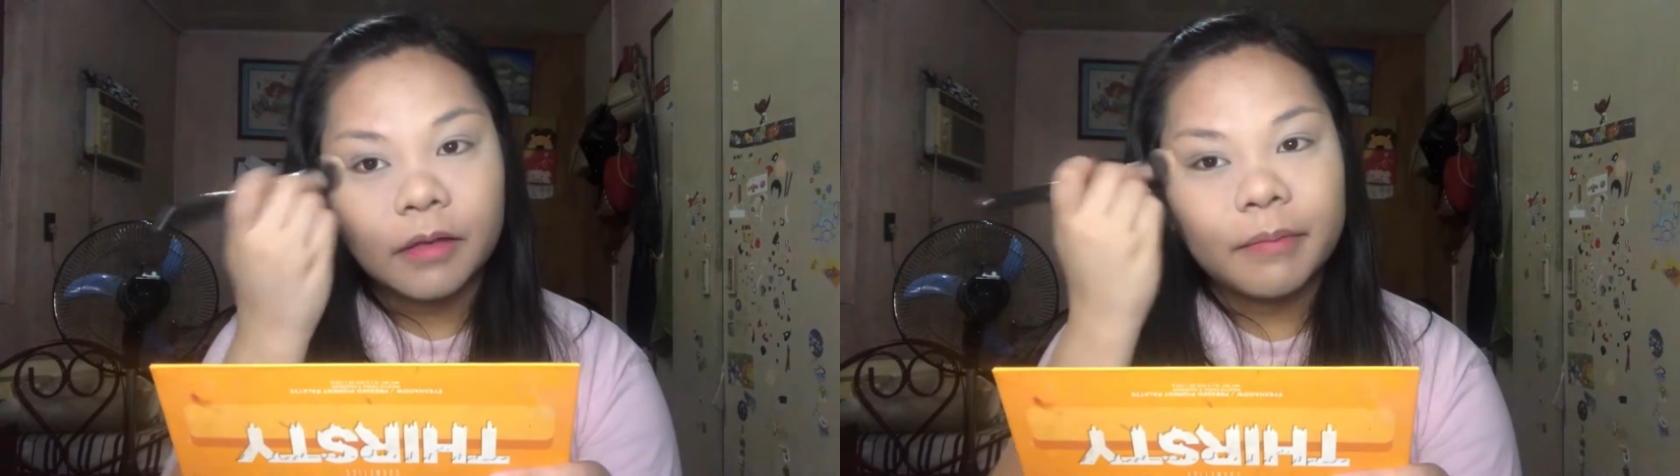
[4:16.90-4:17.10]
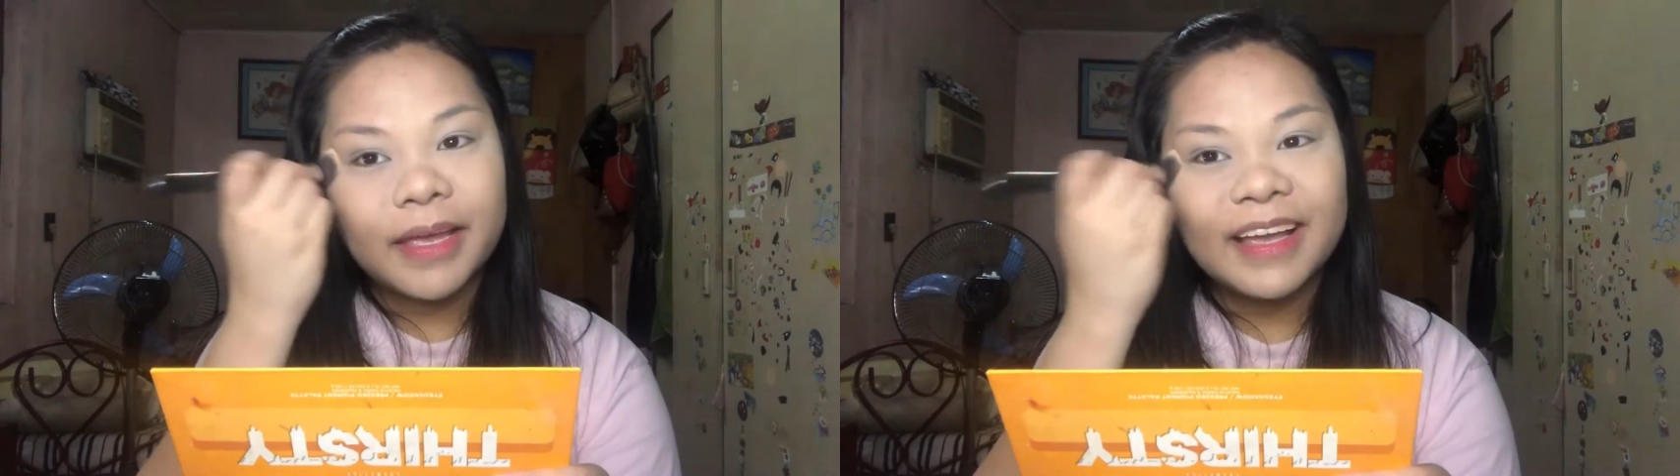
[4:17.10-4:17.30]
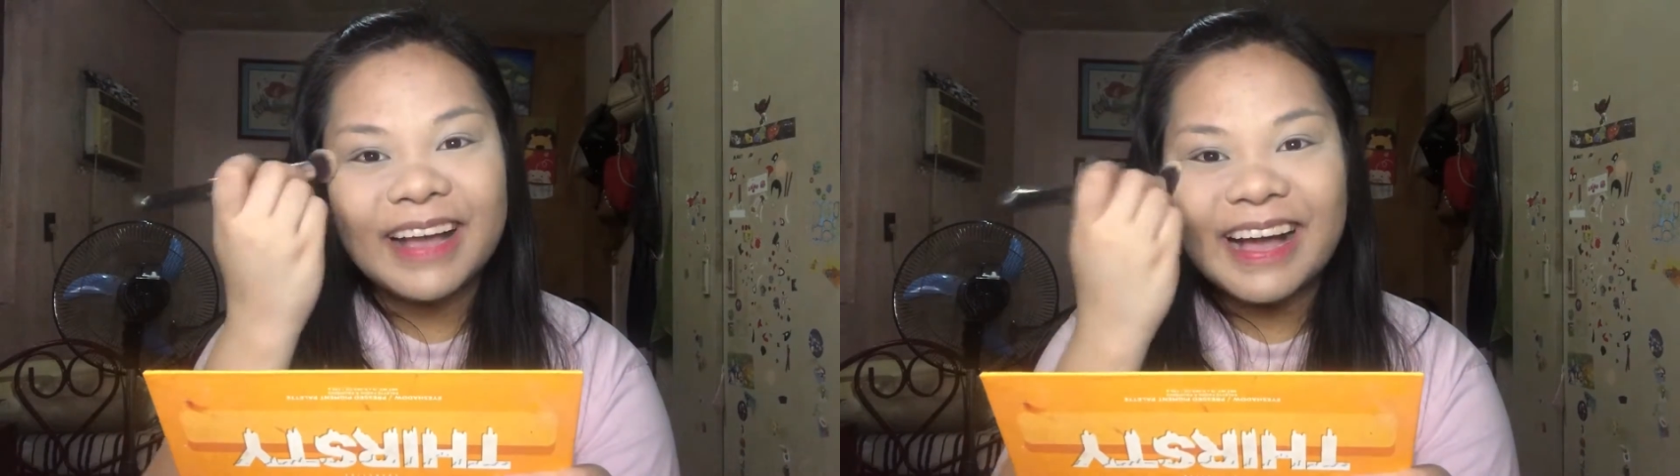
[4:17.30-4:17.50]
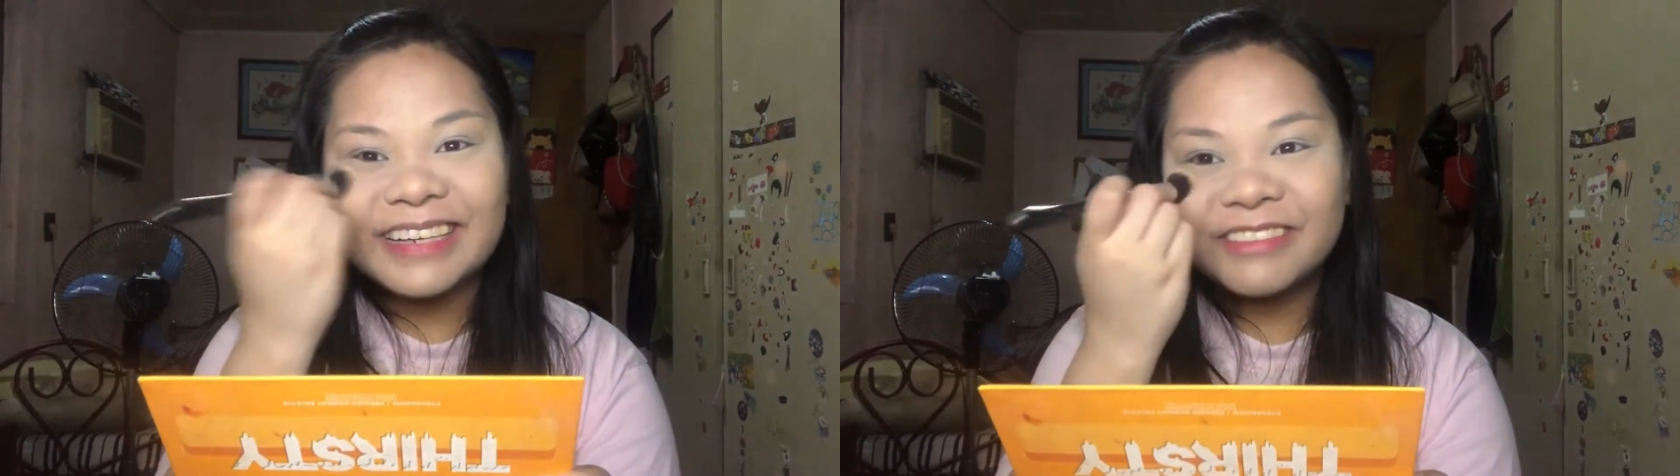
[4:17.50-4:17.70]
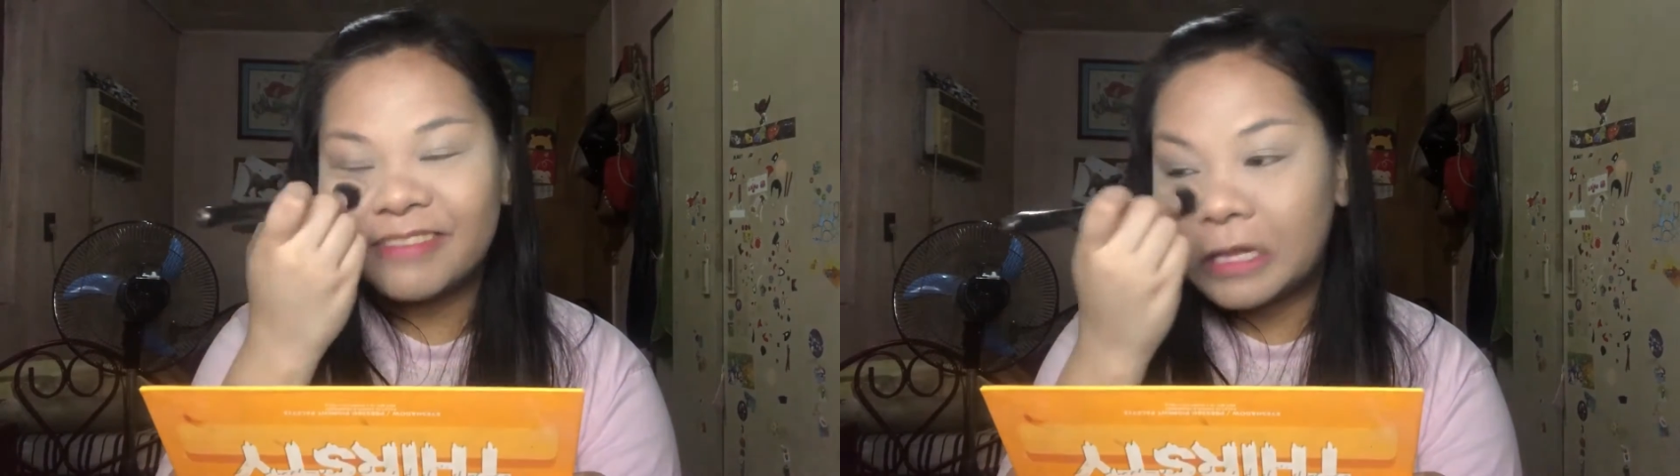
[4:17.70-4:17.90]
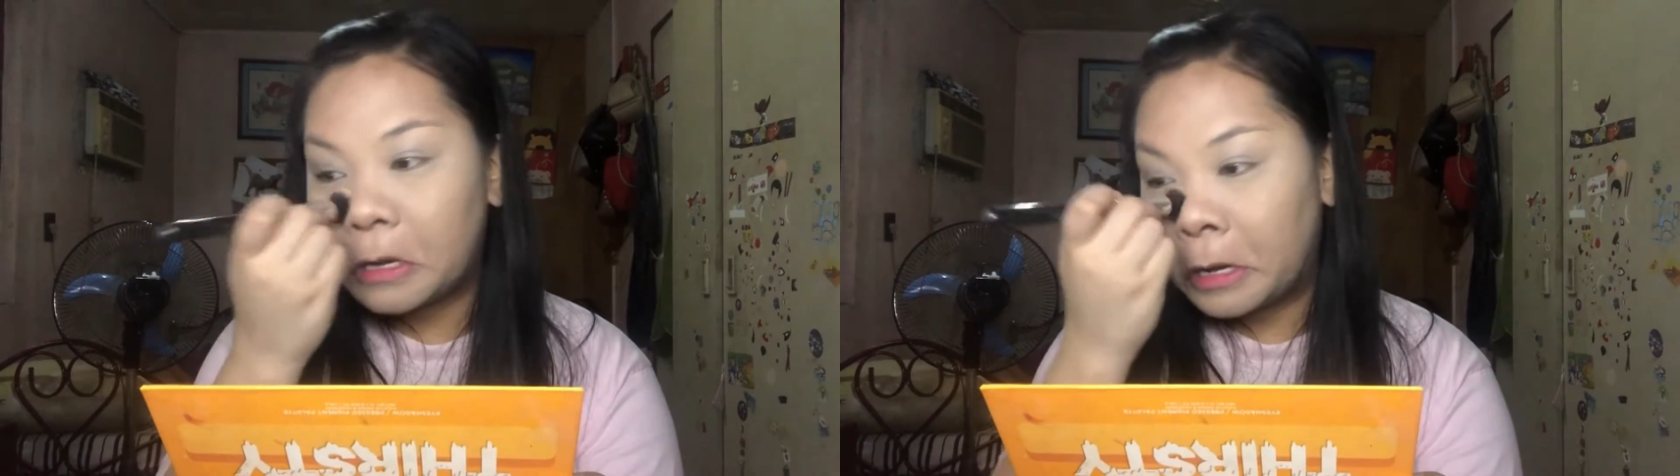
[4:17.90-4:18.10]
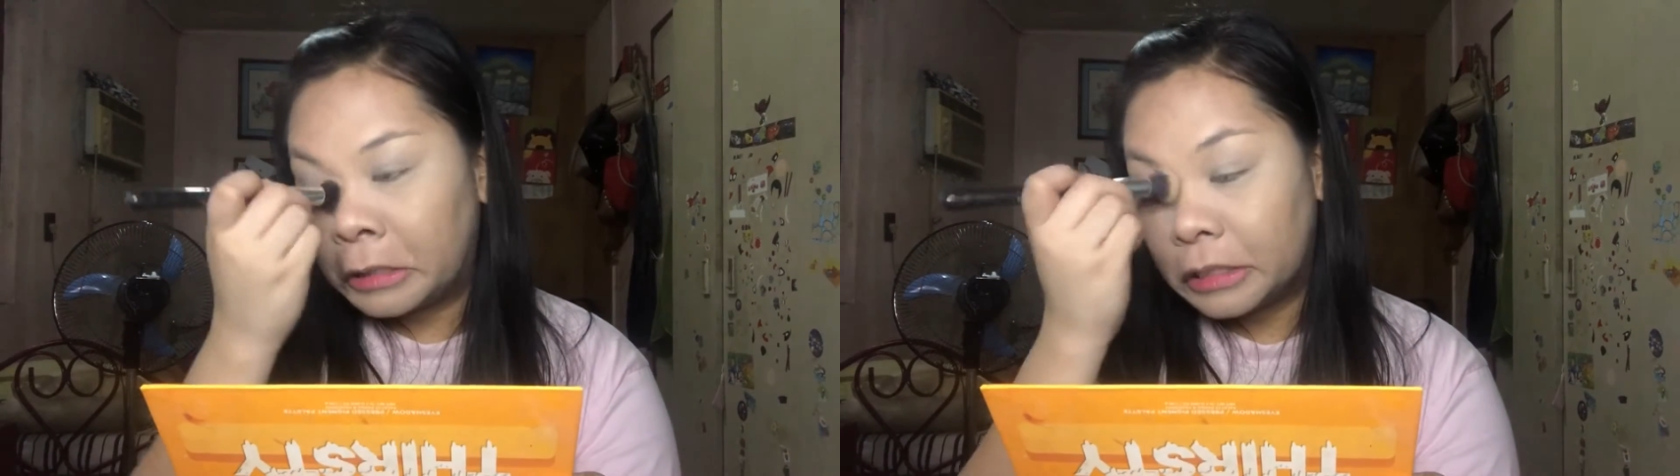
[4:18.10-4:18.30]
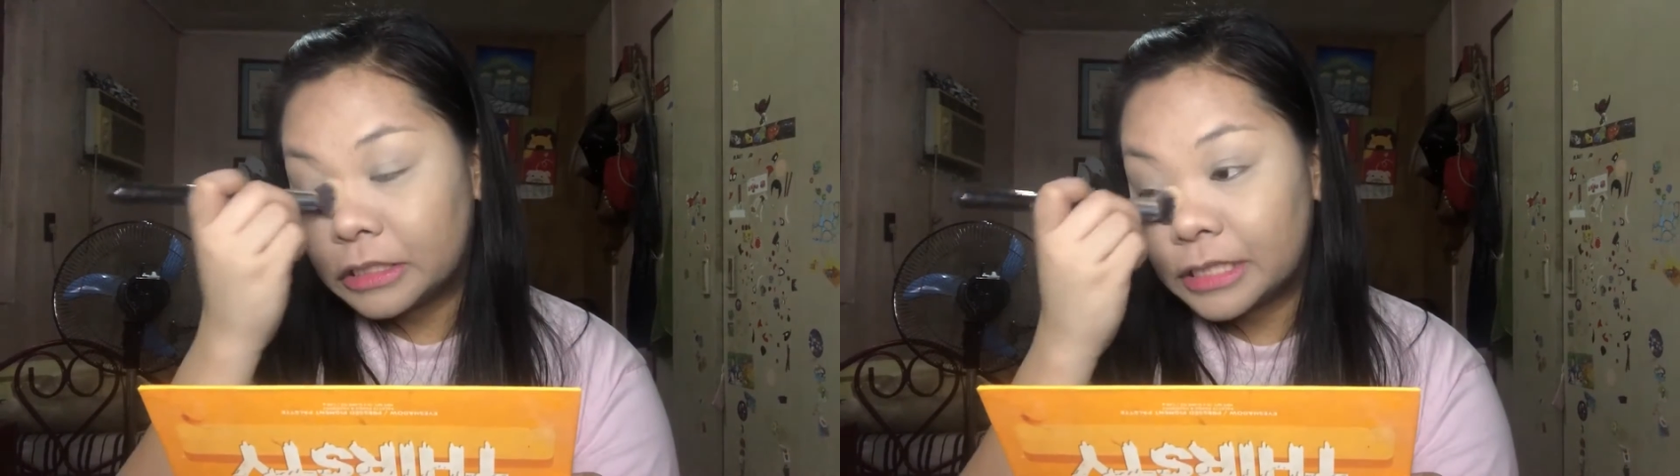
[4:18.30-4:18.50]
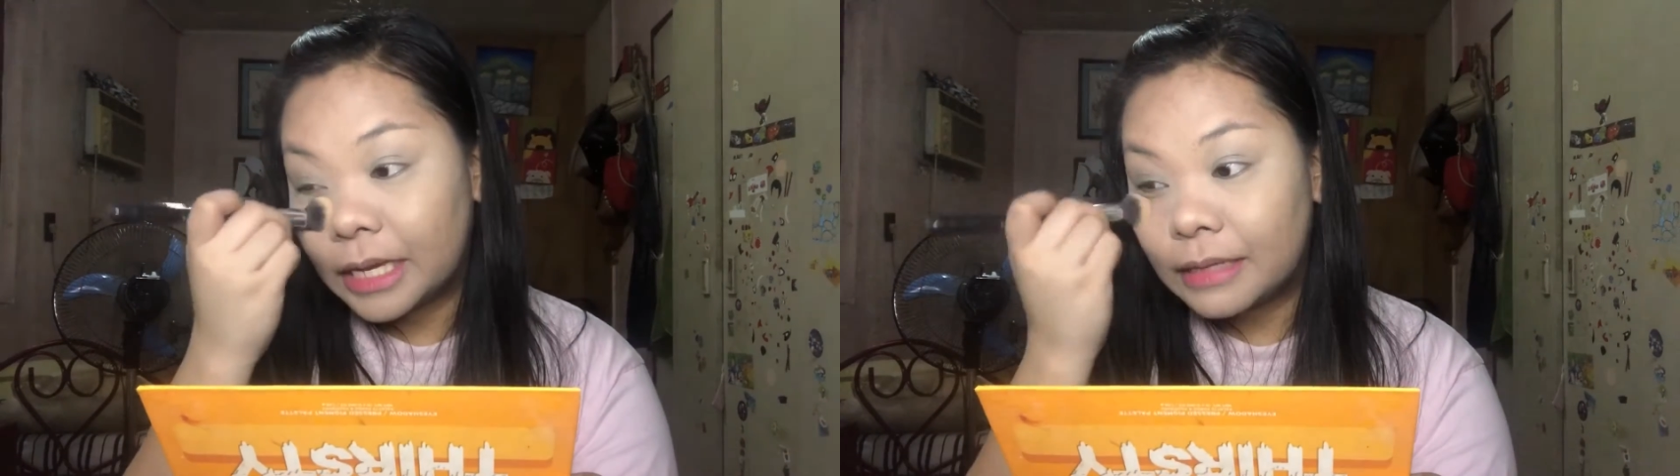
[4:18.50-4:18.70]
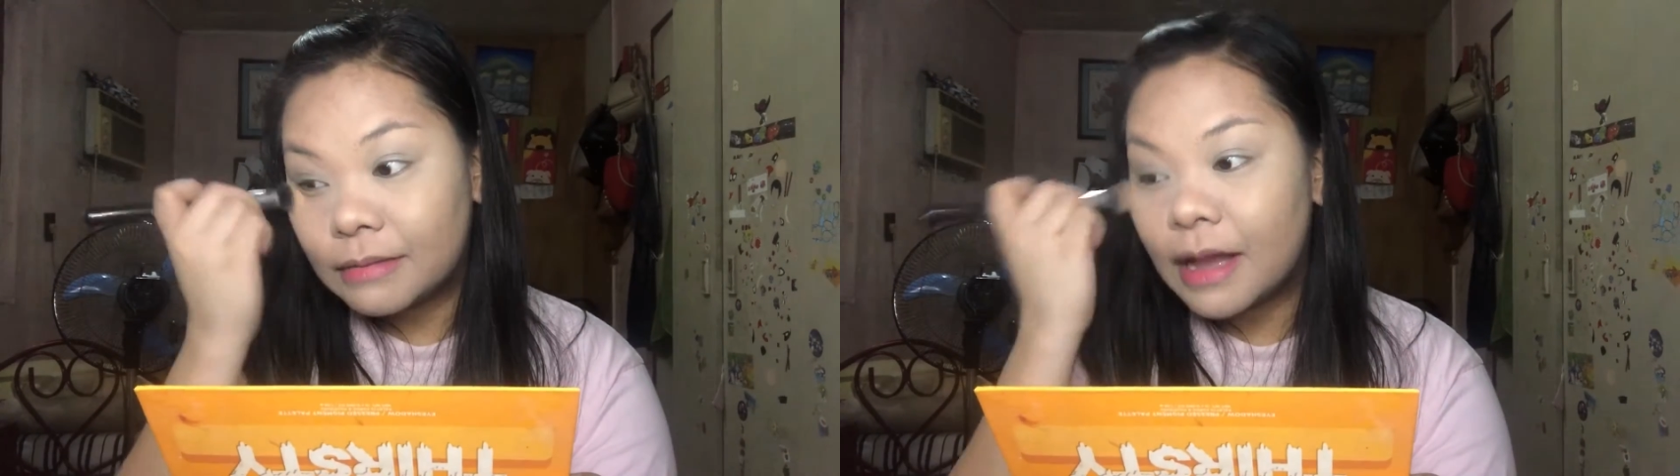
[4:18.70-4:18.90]
My gosh, feeling ko hindi siya
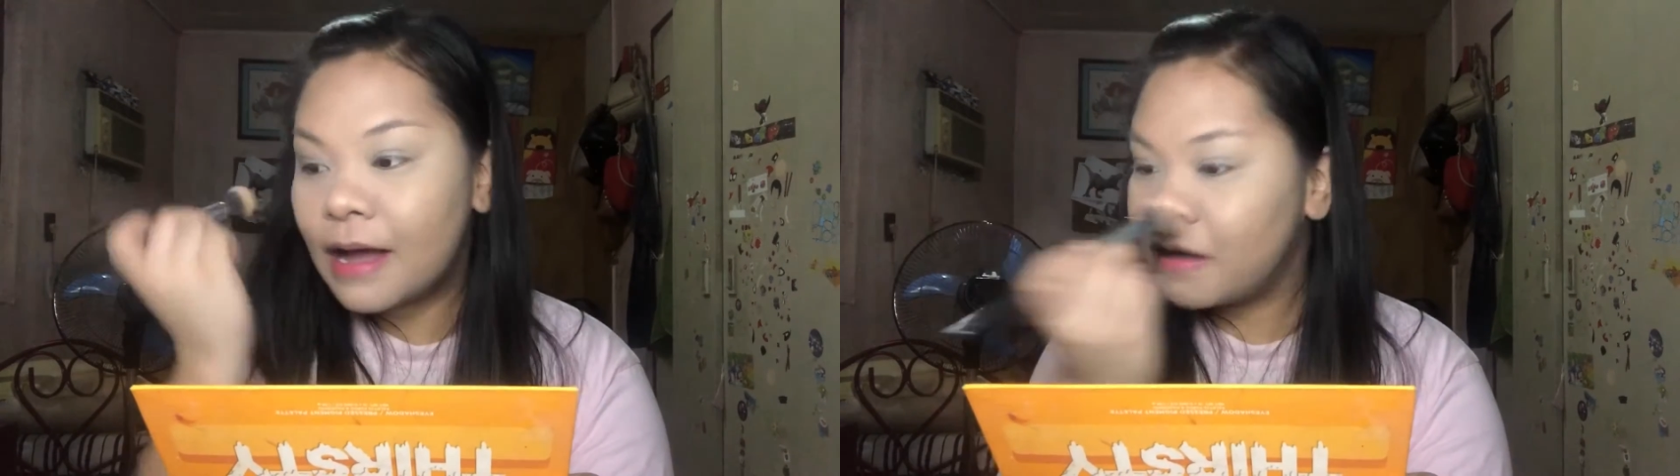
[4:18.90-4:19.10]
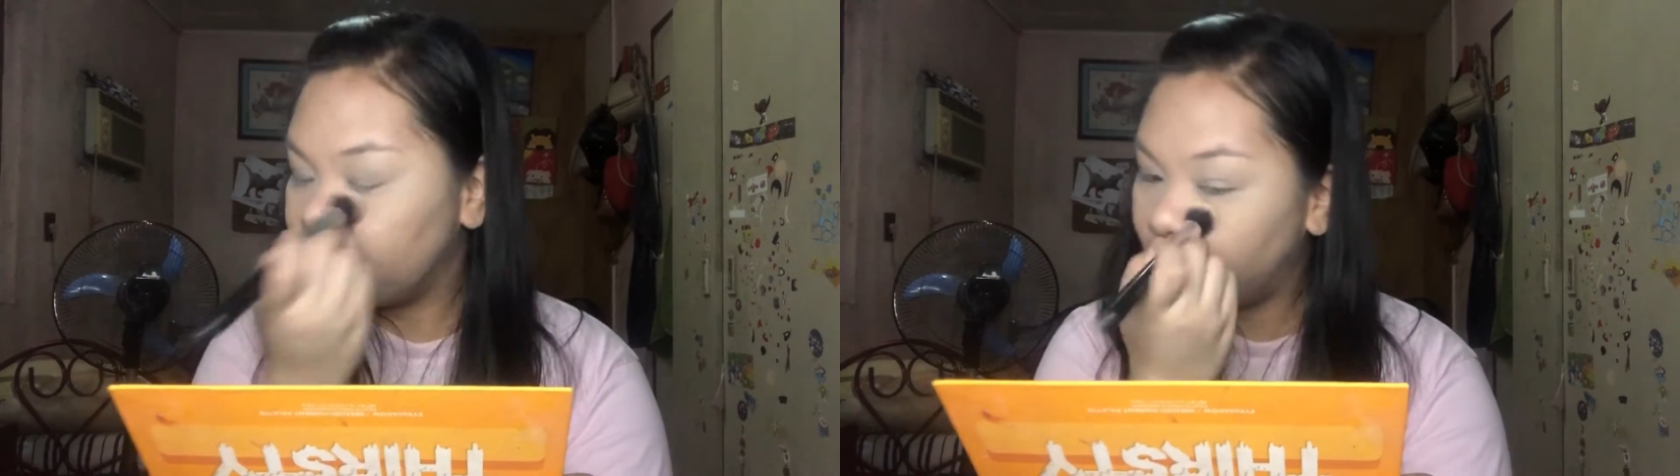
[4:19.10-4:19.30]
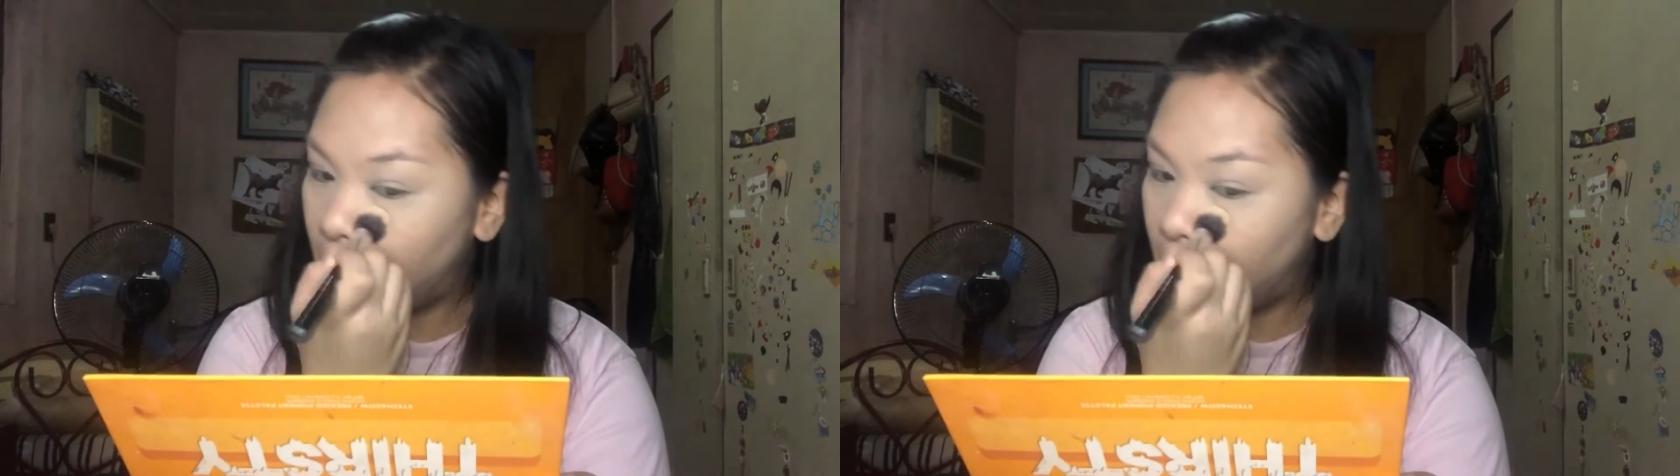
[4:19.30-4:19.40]
enough.